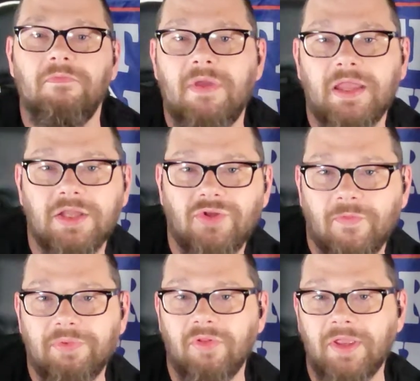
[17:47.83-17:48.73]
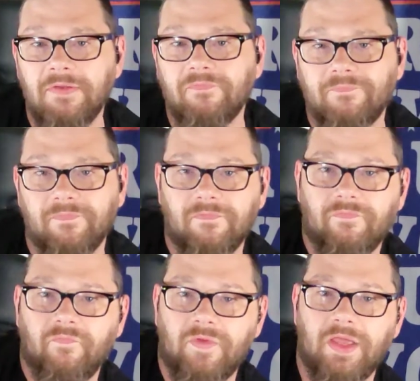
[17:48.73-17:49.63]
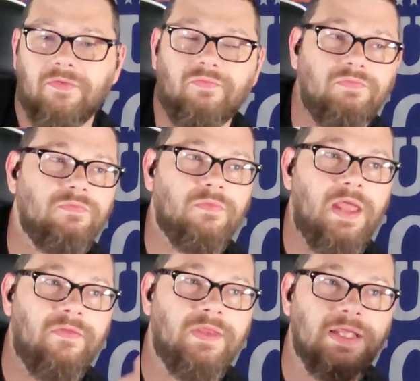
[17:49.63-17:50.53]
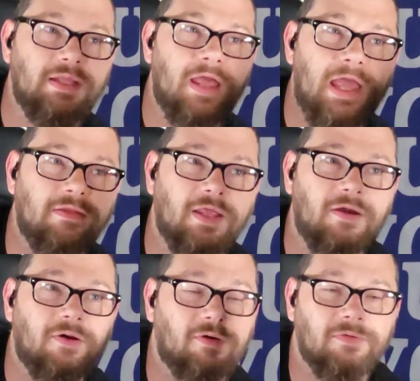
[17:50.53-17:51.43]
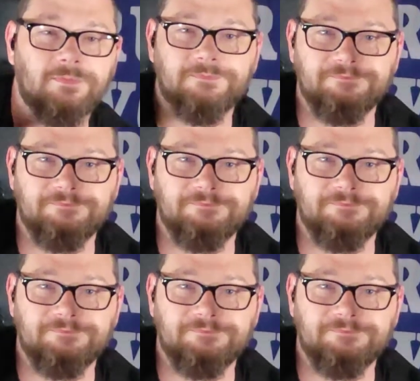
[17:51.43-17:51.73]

making you believe in their